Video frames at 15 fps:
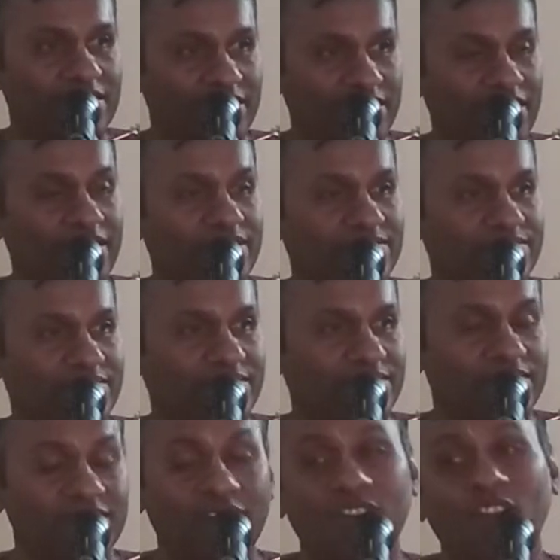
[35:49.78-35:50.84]

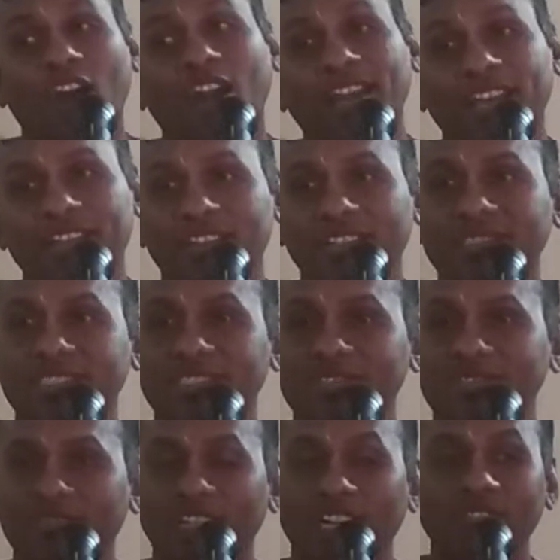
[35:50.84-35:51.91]
Yes, the Lord actually
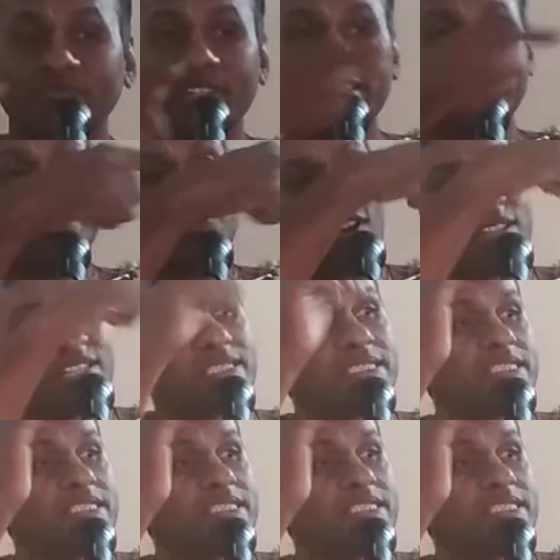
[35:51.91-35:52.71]
sees you. That is why he is called the